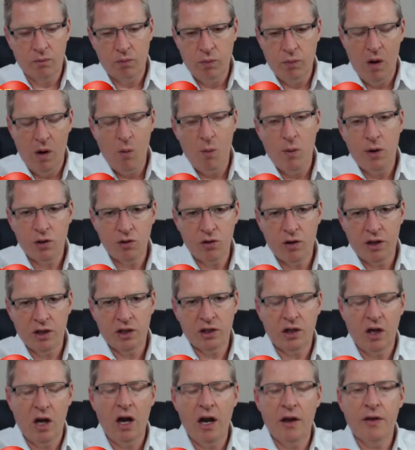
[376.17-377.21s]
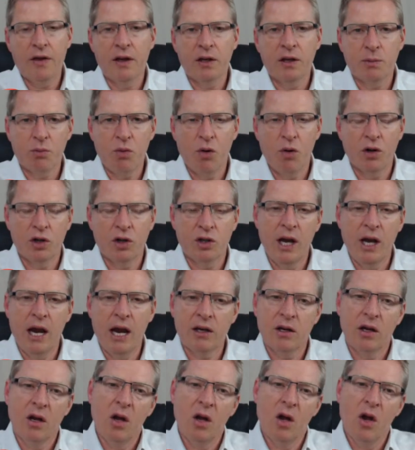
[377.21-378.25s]
when we try to start this
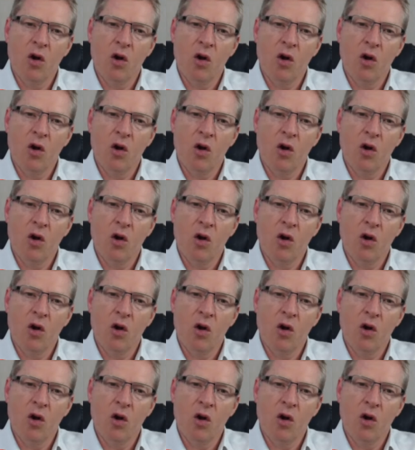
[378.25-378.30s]
project